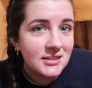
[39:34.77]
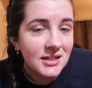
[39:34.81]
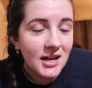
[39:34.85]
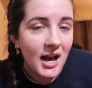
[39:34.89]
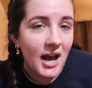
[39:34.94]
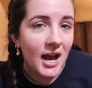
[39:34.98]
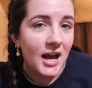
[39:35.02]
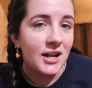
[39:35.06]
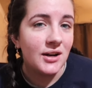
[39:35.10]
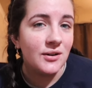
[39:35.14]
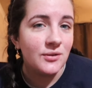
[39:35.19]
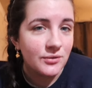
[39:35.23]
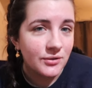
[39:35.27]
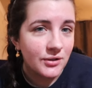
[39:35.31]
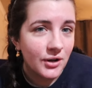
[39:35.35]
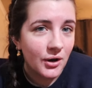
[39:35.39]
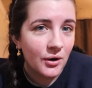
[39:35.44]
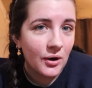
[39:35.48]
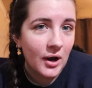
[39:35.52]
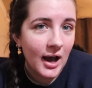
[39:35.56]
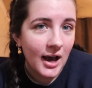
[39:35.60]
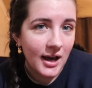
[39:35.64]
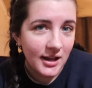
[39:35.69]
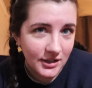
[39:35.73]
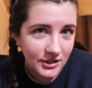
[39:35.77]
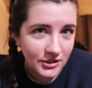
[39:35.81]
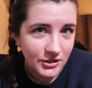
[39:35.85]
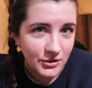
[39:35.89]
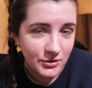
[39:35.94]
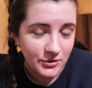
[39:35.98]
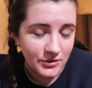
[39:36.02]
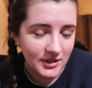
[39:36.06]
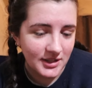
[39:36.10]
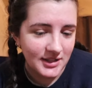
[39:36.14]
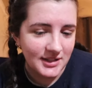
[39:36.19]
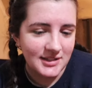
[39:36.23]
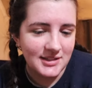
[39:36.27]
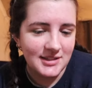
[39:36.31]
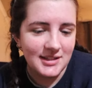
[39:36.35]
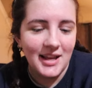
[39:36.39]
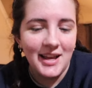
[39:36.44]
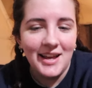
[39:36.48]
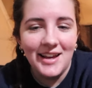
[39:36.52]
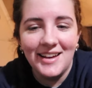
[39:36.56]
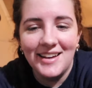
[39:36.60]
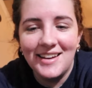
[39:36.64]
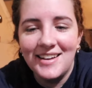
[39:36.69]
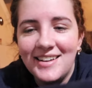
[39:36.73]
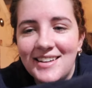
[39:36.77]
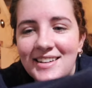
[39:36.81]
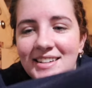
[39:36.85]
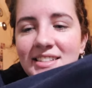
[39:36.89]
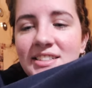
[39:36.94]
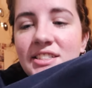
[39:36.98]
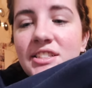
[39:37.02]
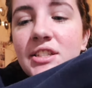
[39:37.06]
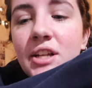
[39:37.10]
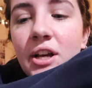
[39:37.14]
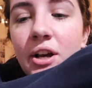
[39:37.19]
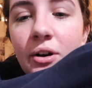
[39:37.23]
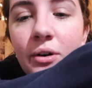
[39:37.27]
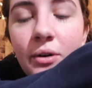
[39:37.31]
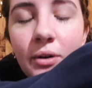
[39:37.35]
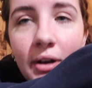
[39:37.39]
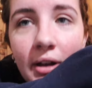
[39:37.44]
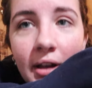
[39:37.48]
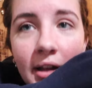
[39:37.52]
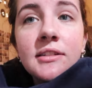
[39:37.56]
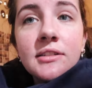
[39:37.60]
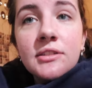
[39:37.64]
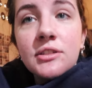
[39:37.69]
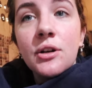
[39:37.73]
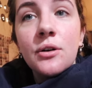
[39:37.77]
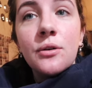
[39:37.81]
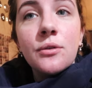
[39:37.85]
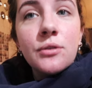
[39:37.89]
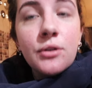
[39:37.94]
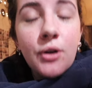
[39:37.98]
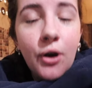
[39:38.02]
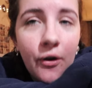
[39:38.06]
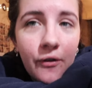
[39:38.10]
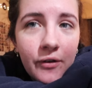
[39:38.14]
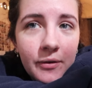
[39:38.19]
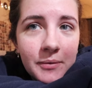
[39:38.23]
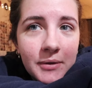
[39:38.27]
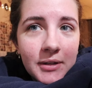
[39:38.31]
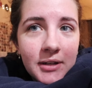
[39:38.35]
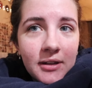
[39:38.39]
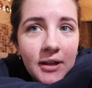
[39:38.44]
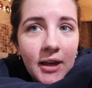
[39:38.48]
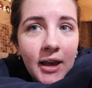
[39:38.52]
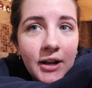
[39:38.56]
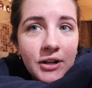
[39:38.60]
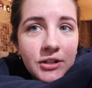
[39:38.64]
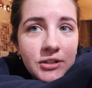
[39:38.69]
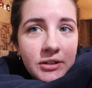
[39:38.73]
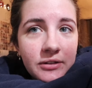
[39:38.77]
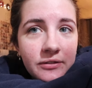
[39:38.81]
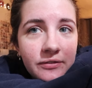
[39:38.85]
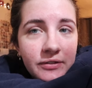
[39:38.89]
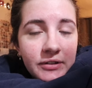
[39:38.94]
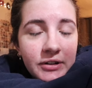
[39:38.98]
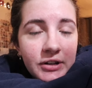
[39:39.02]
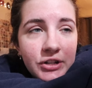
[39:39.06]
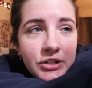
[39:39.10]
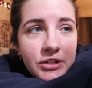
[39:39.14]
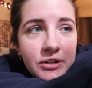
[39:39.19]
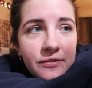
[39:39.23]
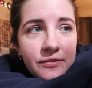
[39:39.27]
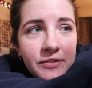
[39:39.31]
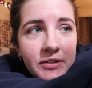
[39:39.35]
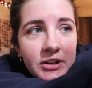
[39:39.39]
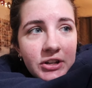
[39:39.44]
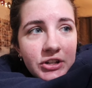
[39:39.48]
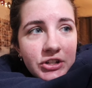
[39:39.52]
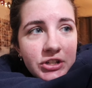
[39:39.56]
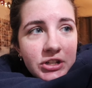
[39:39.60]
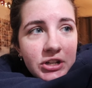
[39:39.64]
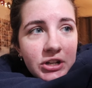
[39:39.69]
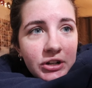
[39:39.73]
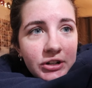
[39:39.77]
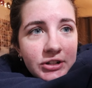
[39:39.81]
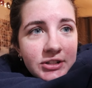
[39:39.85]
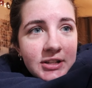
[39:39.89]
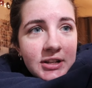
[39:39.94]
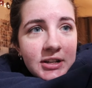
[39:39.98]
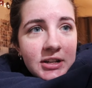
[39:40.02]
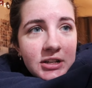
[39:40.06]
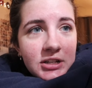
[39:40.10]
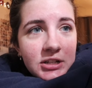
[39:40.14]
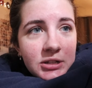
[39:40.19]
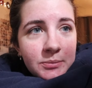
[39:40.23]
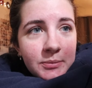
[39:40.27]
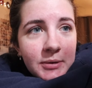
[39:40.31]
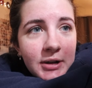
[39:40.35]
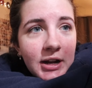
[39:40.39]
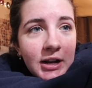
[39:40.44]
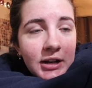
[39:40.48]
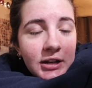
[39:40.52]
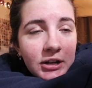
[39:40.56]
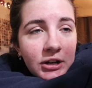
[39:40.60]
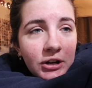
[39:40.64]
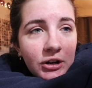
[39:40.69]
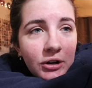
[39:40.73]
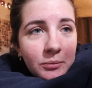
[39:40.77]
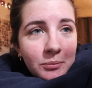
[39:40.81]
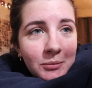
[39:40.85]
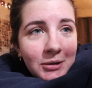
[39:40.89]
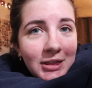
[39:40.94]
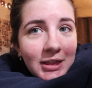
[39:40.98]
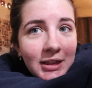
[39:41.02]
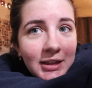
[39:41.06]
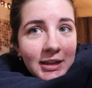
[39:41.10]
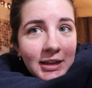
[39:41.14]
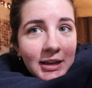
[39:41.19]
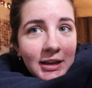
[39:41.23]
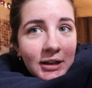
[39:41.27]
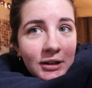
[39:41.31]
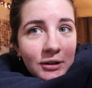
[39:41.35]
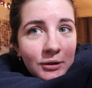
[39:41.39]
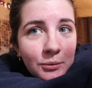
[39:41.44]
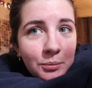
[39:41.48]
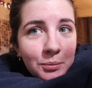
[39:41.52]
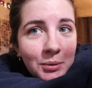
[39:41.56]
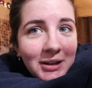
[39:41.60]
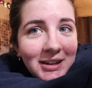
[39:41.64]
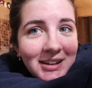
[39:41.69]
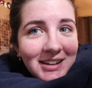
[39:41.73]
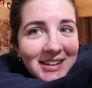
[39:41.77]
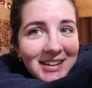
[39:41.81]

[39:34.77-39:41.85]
I don't know how to do this. So, don't know if I'm going to actually finish it, or send it to my editor and be like, help.